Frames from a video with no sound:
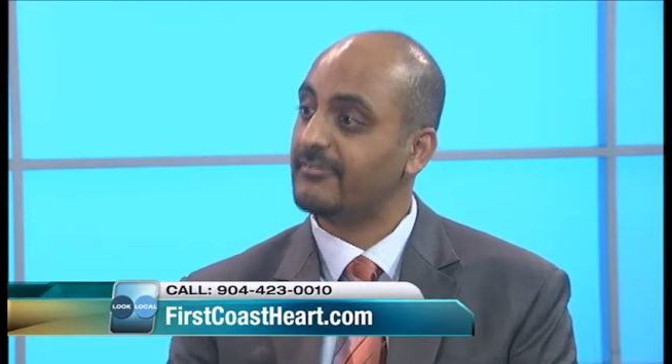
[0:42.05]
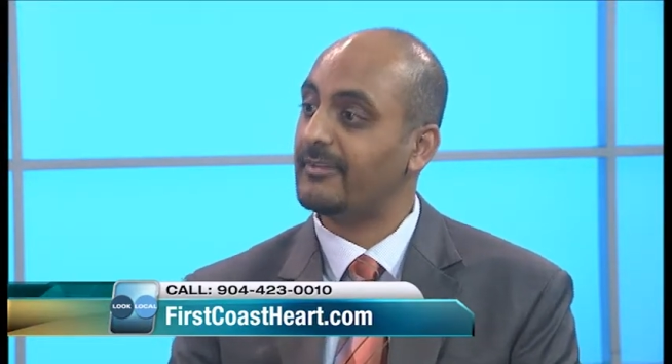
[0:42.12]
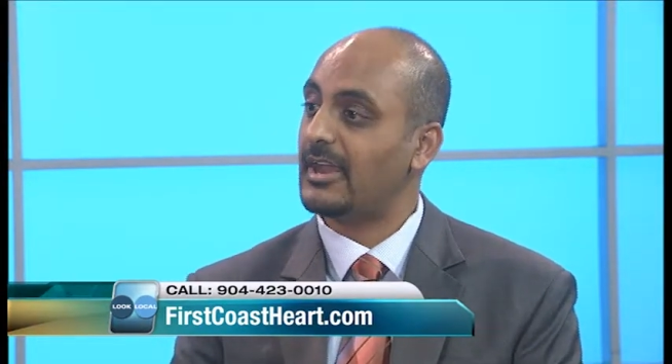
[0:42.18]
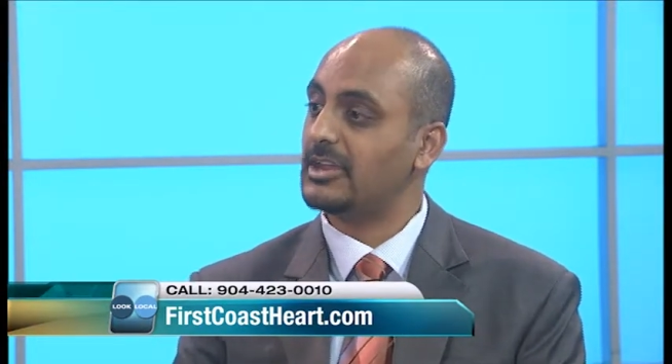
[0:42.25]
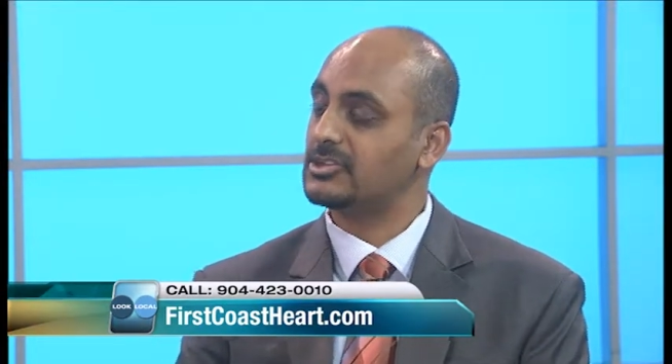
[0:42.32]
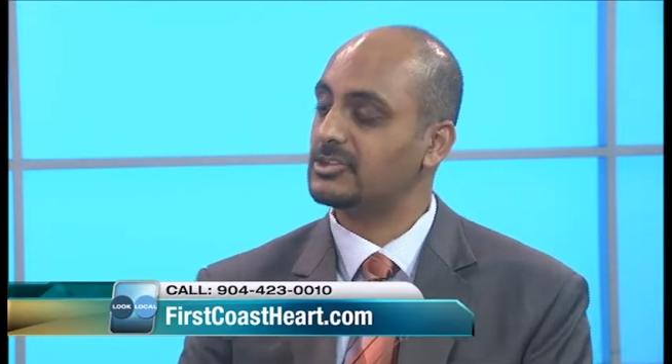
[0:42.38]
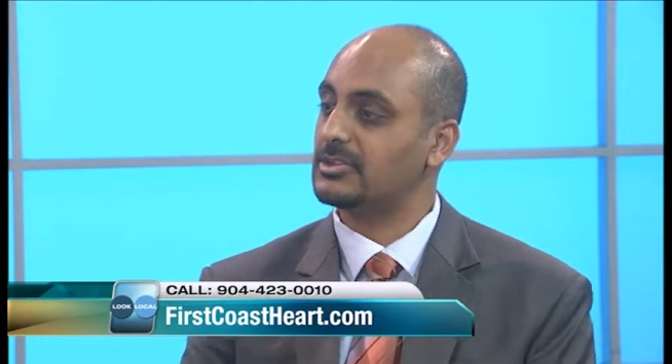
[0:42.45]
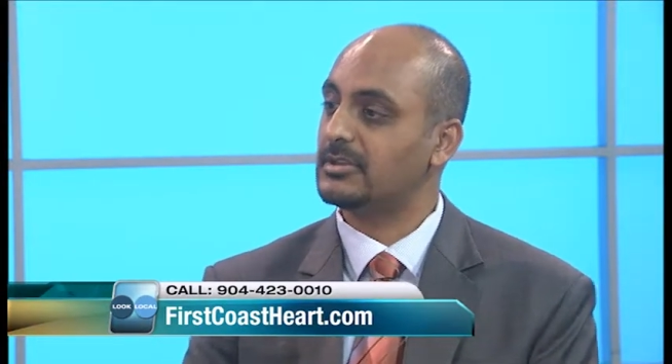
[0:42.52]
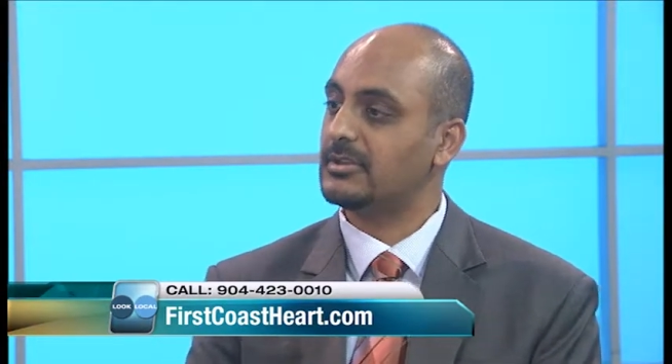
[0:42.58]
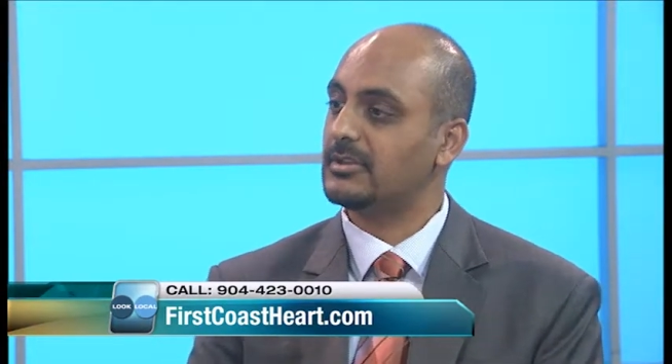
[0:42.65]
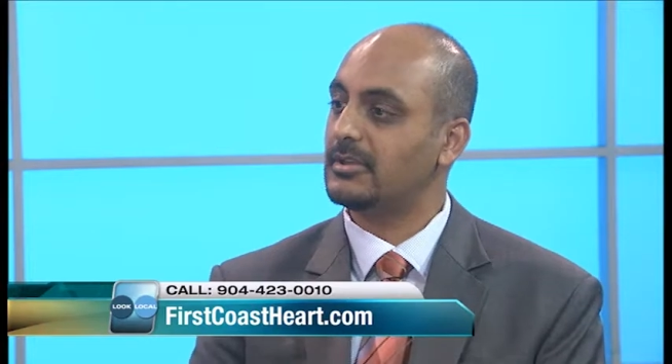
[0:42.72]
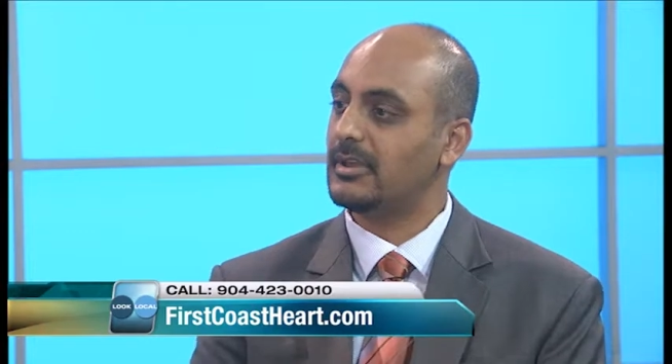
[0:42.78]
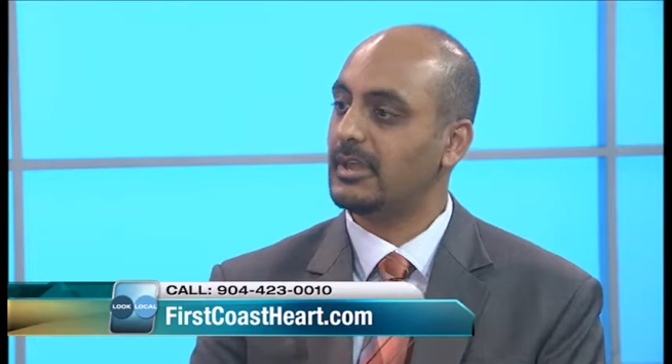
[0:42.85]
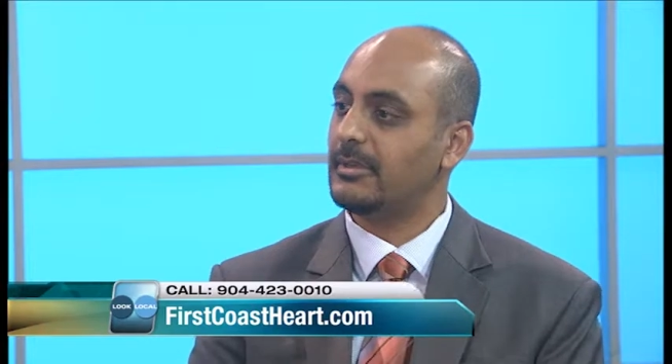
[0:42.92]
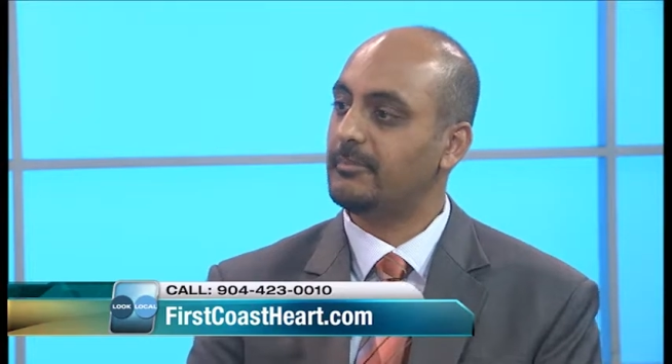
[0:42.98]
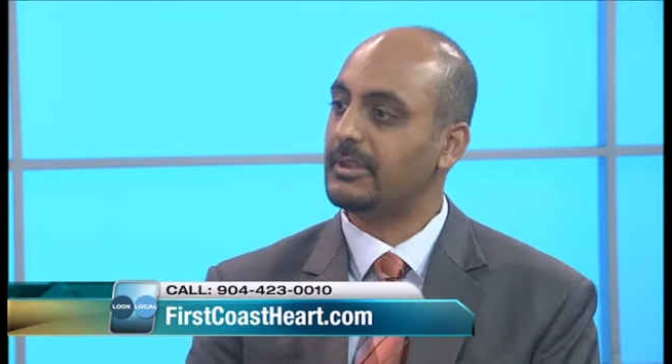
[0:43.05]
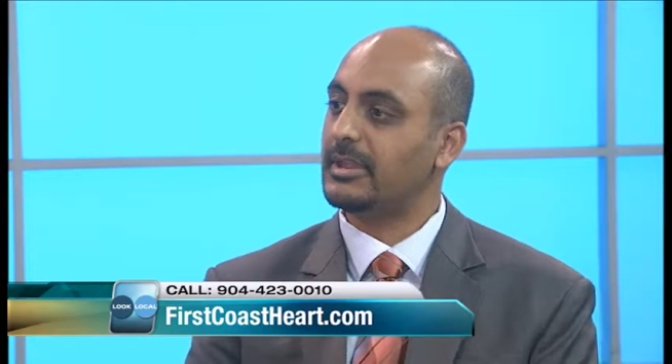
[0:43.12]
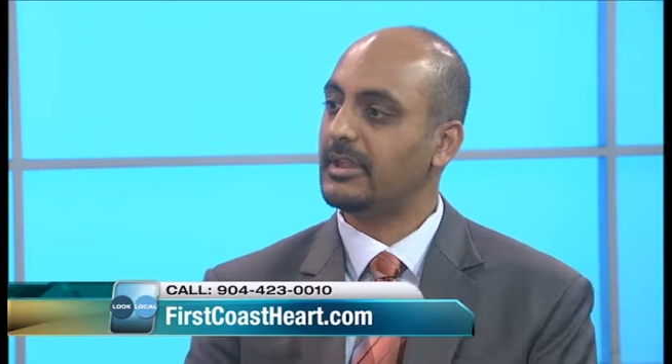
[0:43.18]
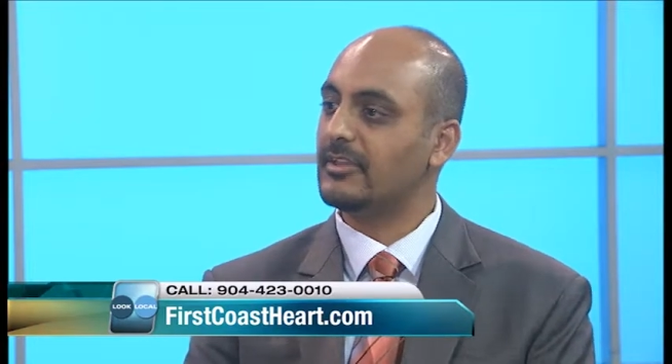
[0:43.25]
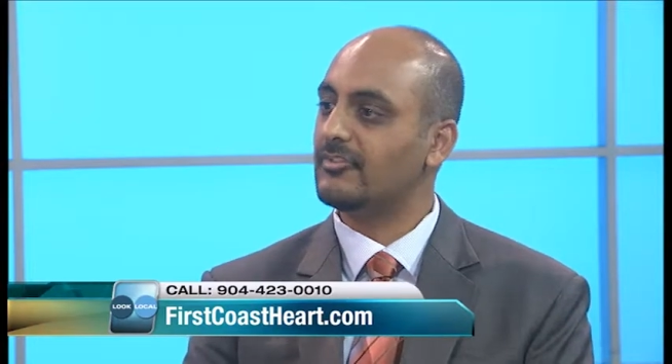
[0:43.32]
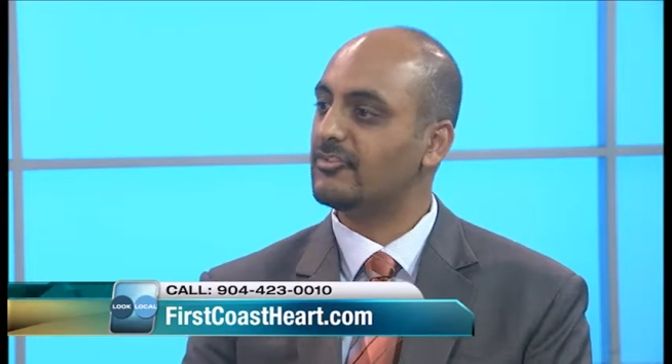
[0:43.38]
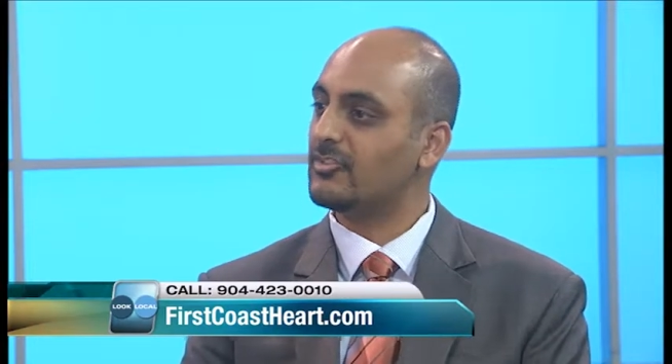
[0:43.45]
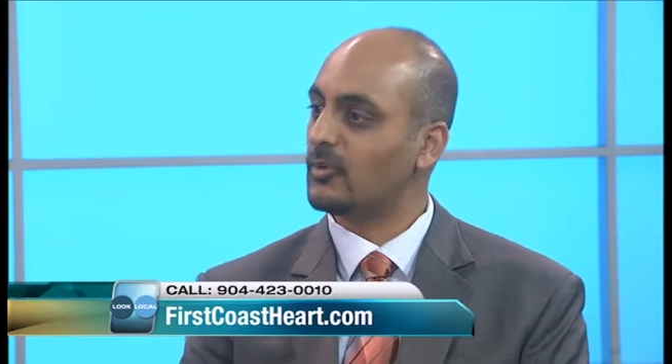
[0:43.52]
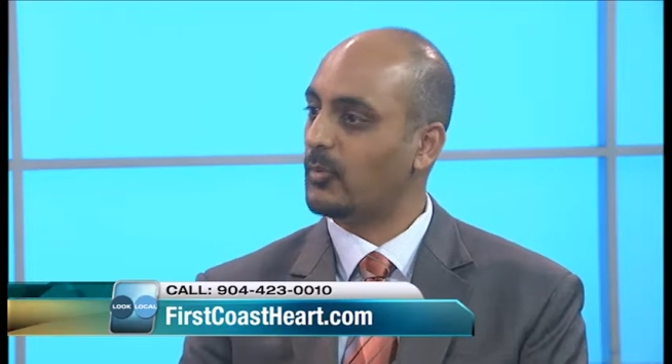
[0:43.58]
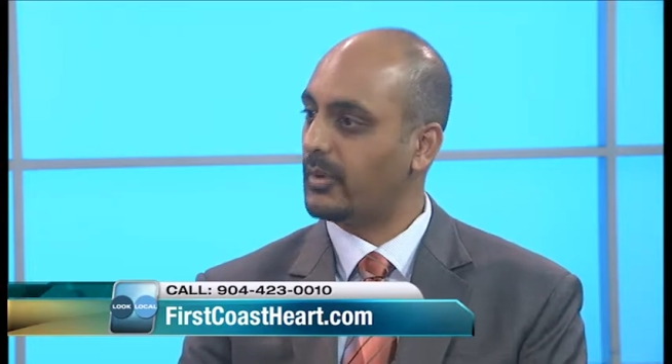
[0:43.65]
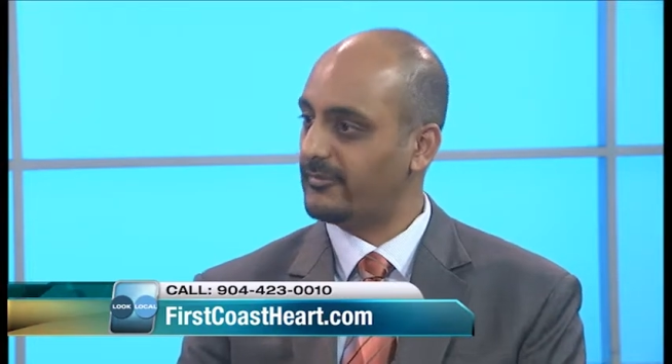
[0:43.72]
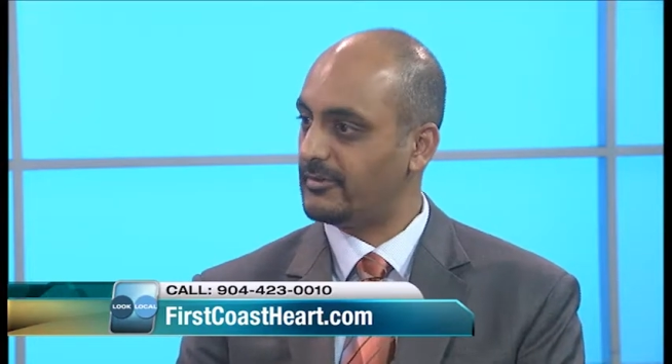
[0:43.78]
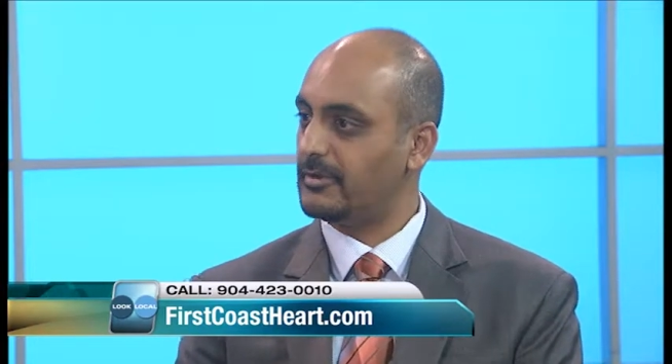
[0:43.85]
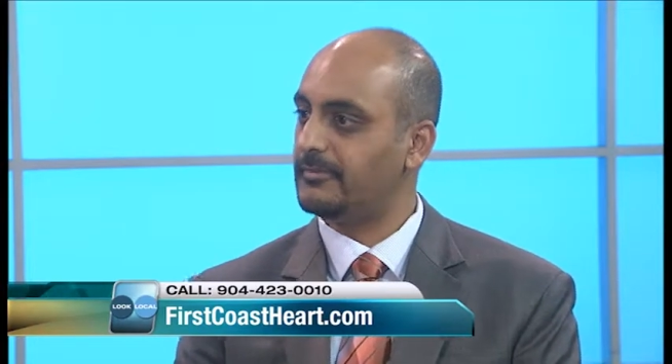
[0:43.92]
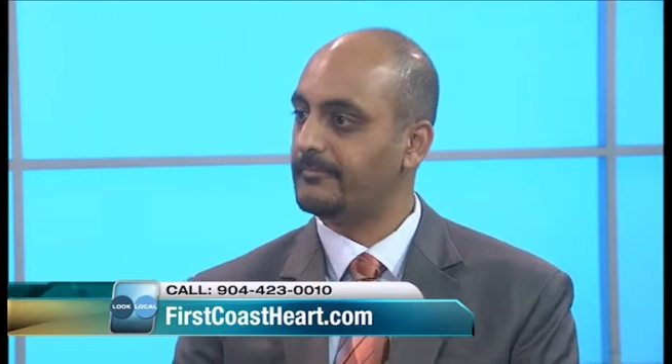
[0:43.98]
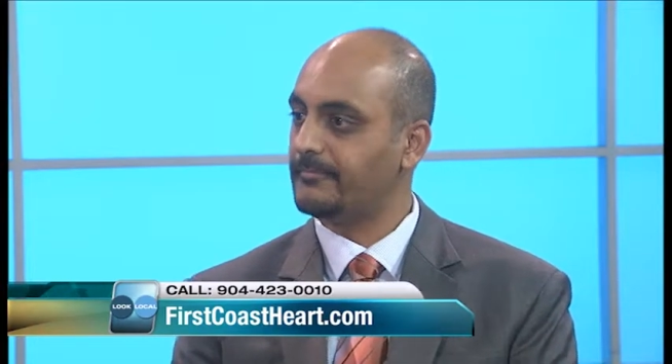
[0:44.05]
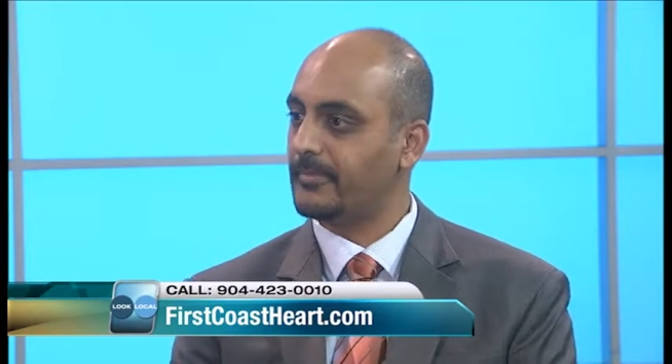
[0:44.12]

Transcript: fashion, it begins to quiver.